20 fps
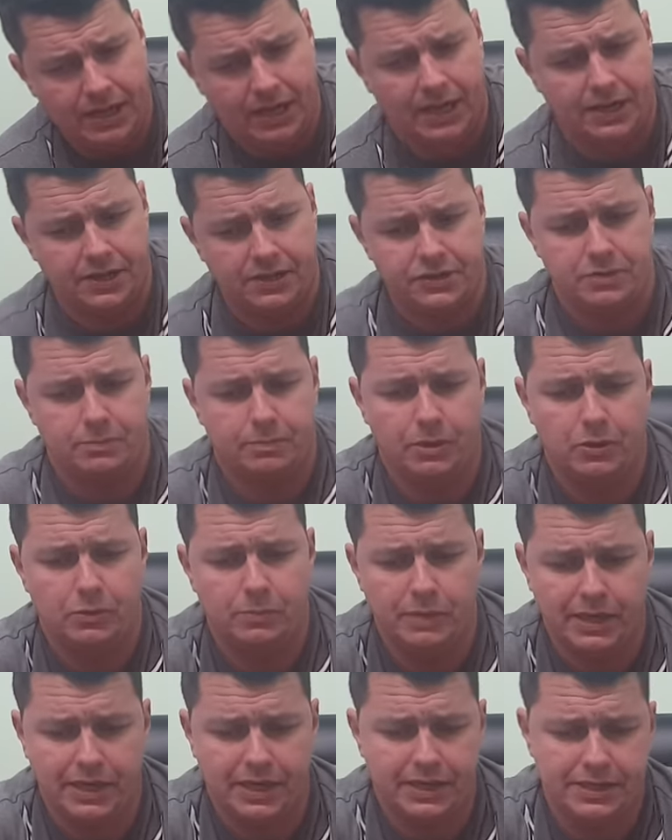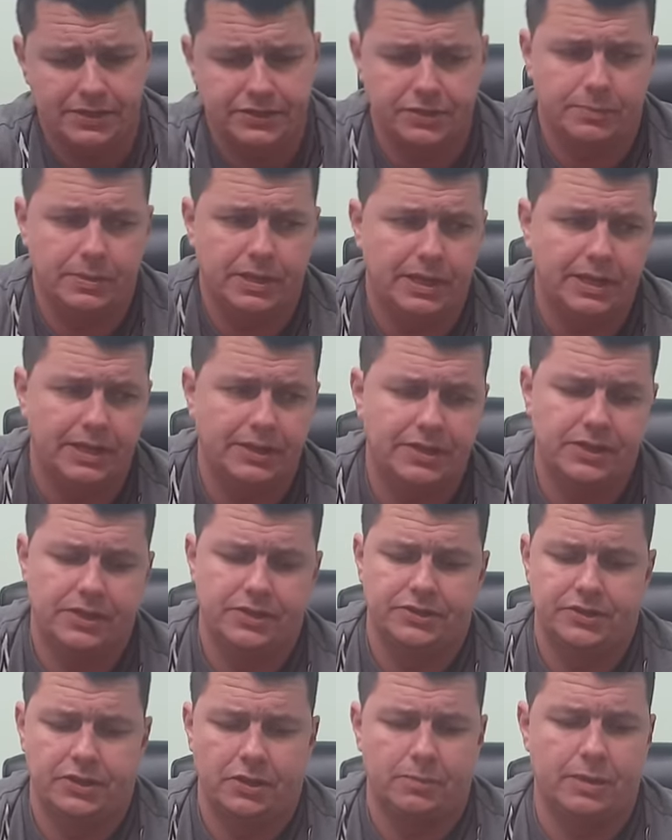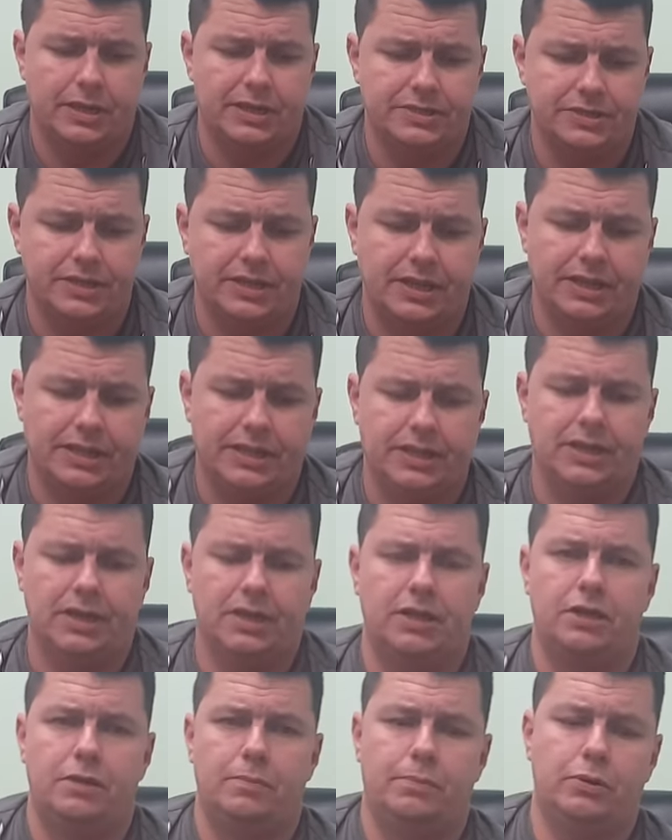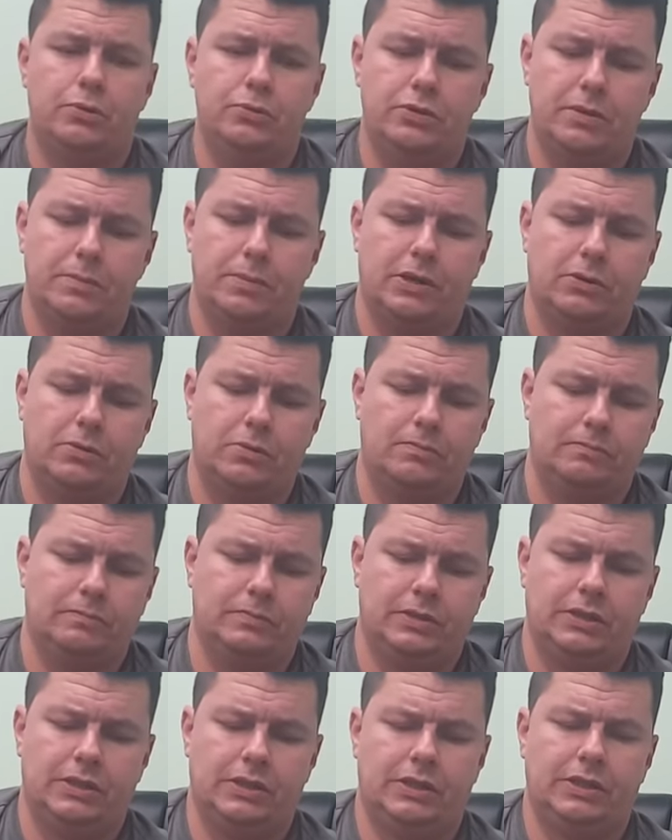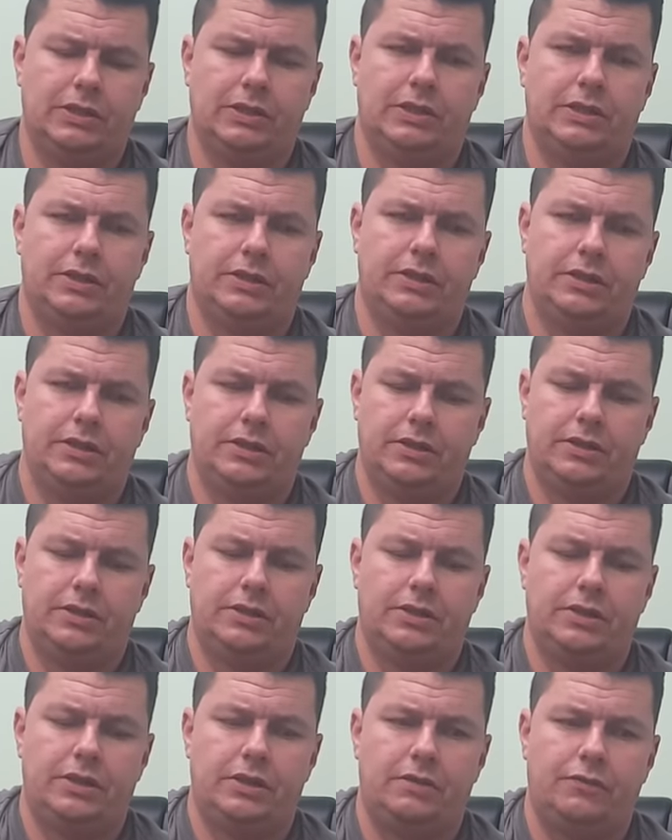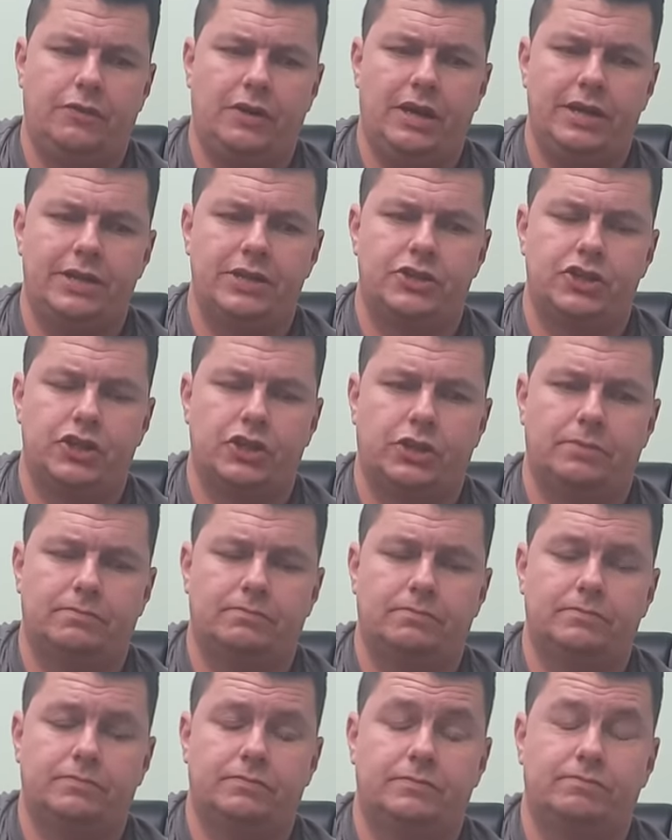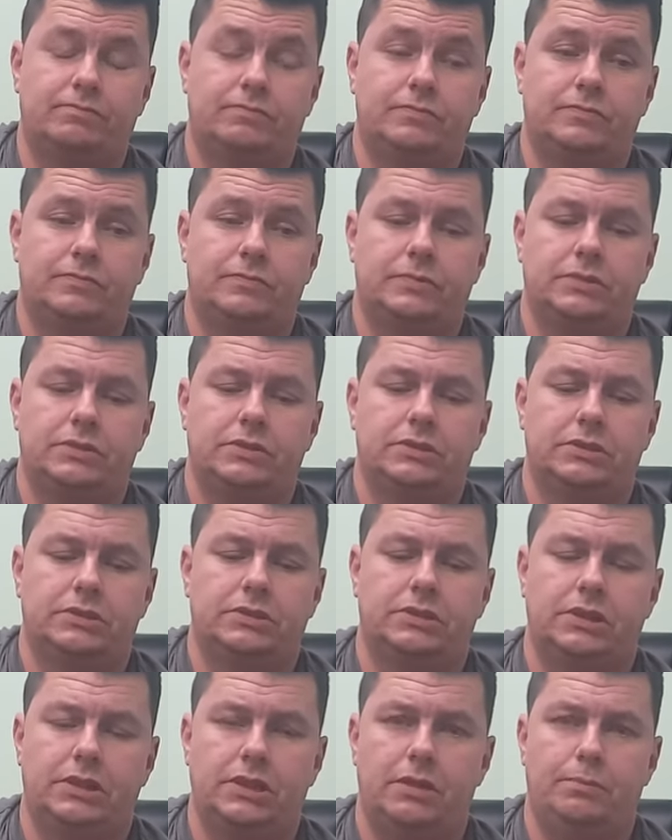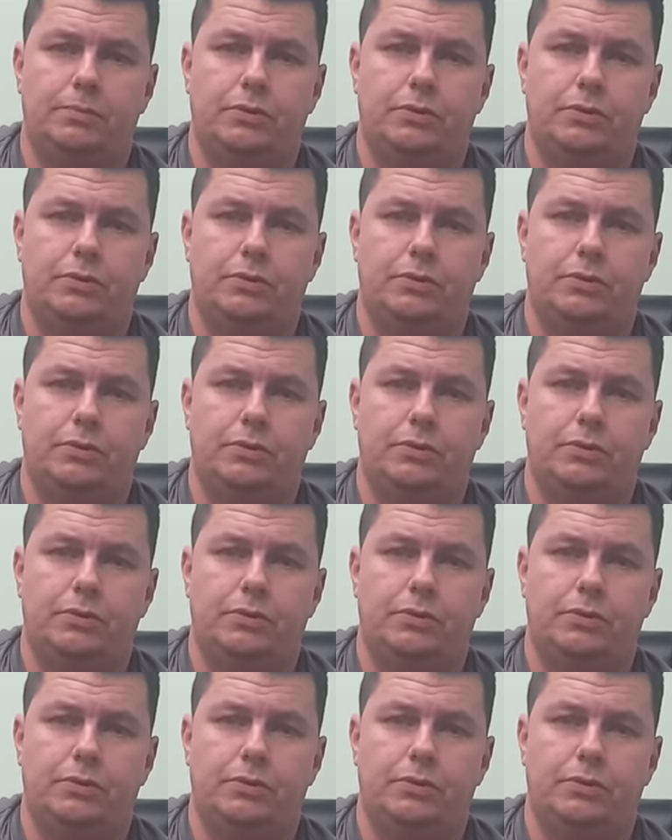And there's your bolt mechanism here, so basically you pull your bolt, you fire your shot, you